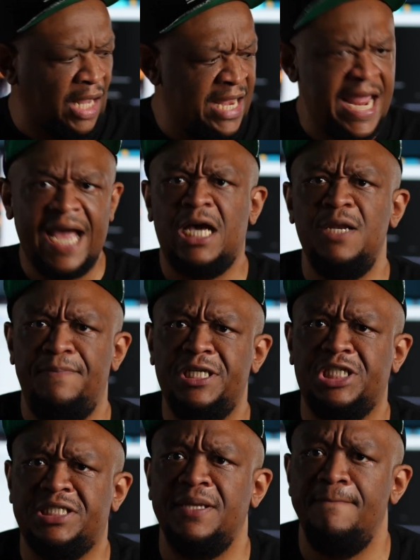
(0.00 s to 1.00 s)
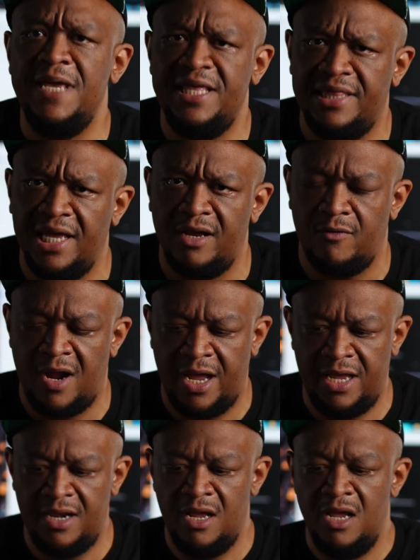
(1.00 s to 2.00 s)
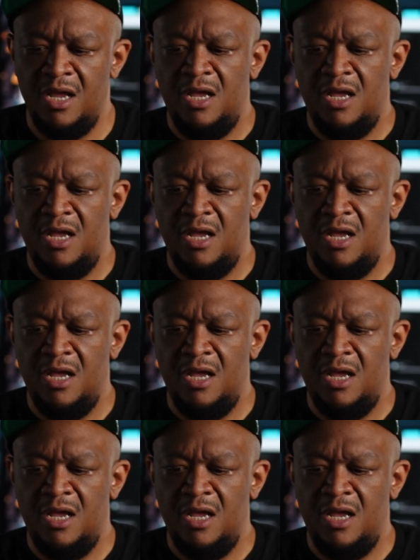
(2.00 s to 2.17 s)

And that could be just a me thing, right?